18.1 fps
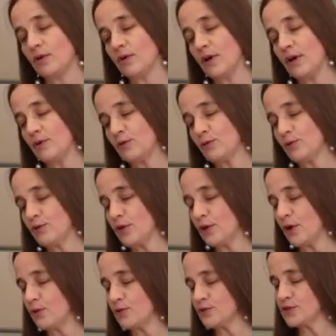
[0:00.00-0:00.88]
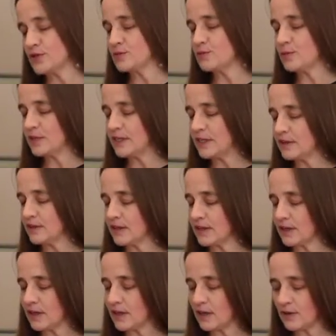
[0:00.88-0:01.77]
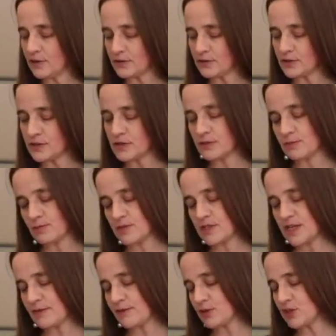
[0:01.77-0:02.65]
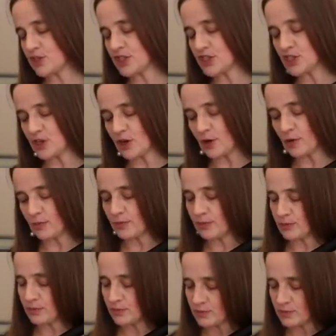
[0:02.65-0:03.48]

and all the holes beneath it closed. Same for G sharp.